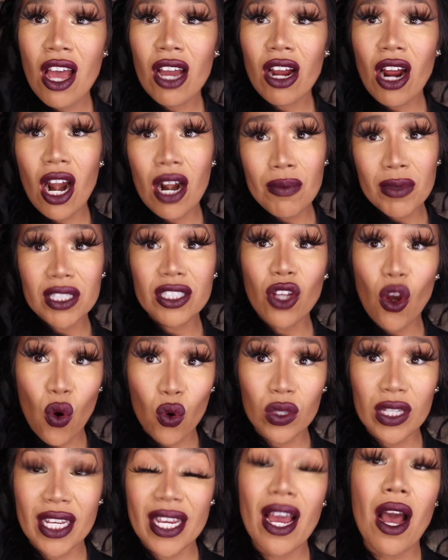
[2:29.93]
Karma's
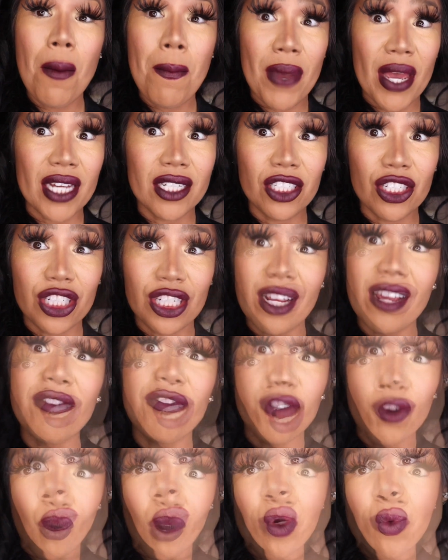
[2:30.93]
only a bitch
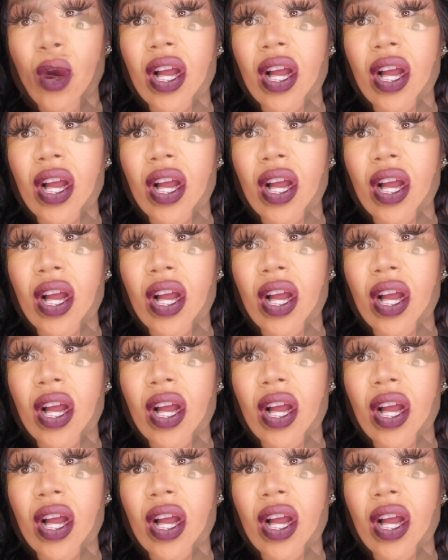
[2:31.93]
if you're a bitch.